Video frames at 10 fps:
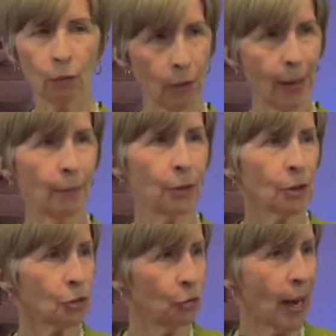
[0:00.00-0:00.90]
Well,
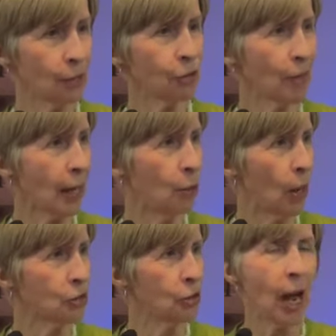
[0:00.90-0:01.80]
remember, to answer
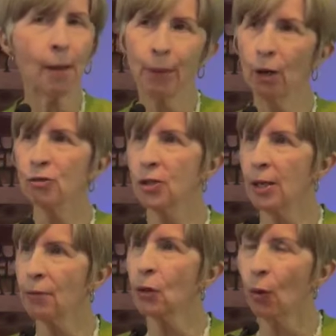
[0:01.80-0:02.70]
that question, I
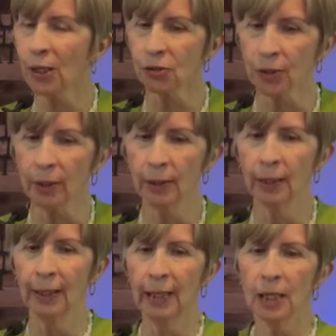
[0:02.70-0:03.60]
posed another
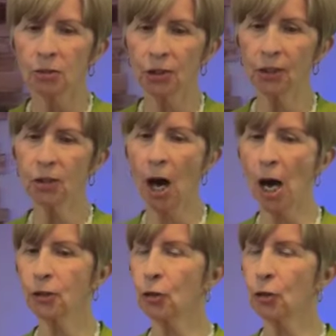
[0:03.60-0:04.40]
question. Did